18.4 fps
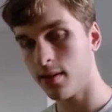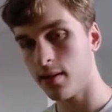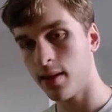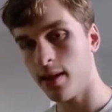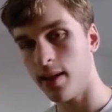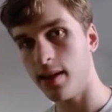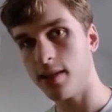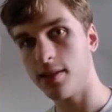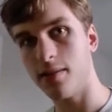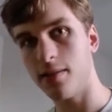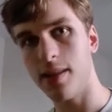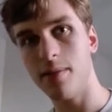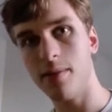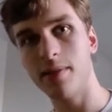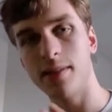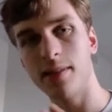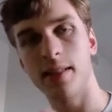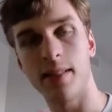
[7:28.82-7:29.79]
And so that
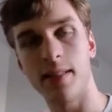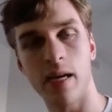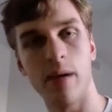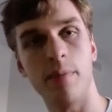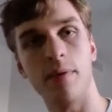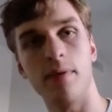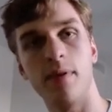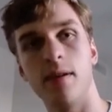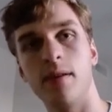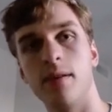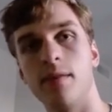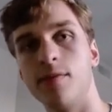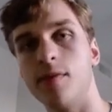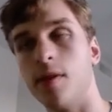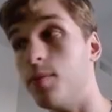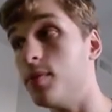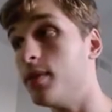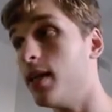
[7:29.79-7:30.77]
was an example
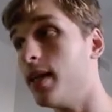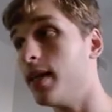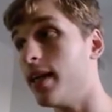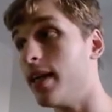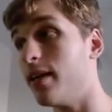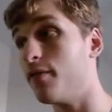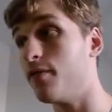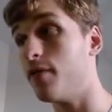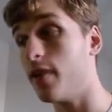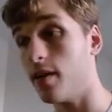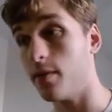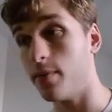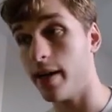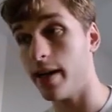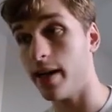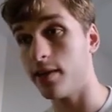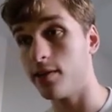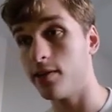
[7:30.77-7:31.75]
of applying a fail
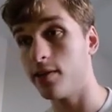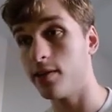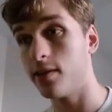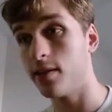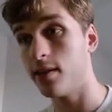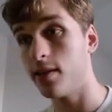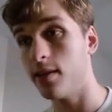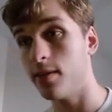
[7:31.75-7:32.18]
patch